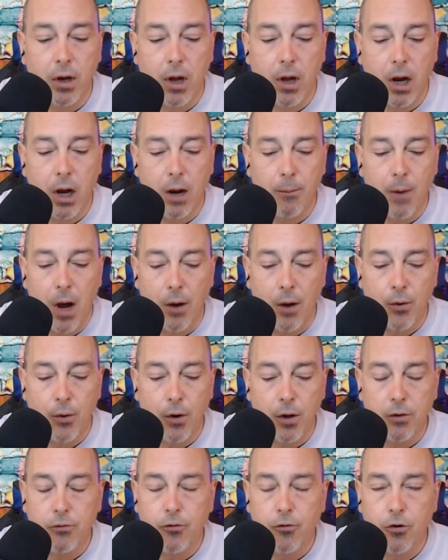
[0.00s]
and I'm not going to
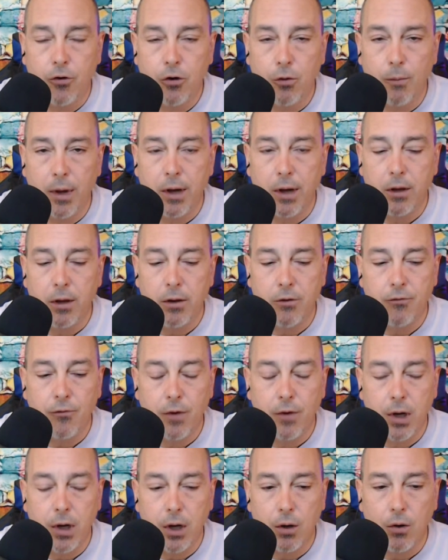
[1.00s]
continue making these
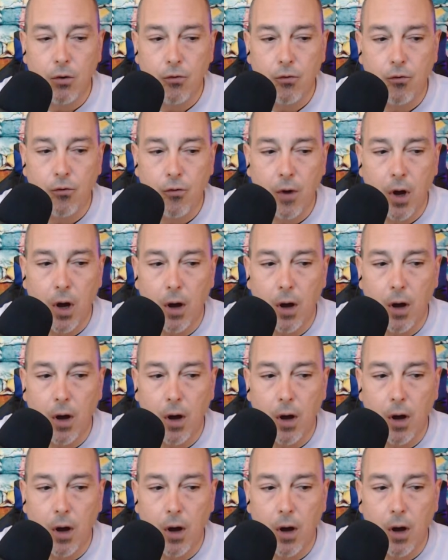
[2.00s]
videos.